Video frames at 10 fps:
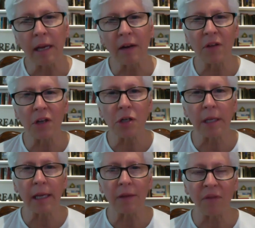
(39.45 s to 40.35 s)
And
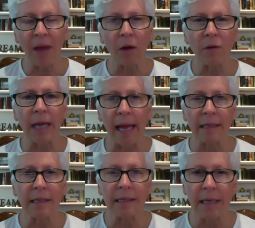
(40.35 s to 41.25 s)
eventually found
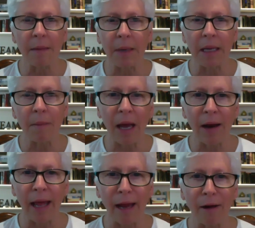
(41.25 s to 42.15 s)
Ask Debbie
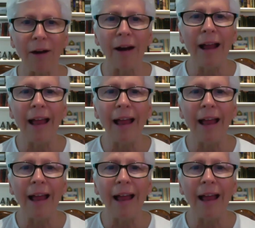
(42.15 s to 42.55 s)
about hair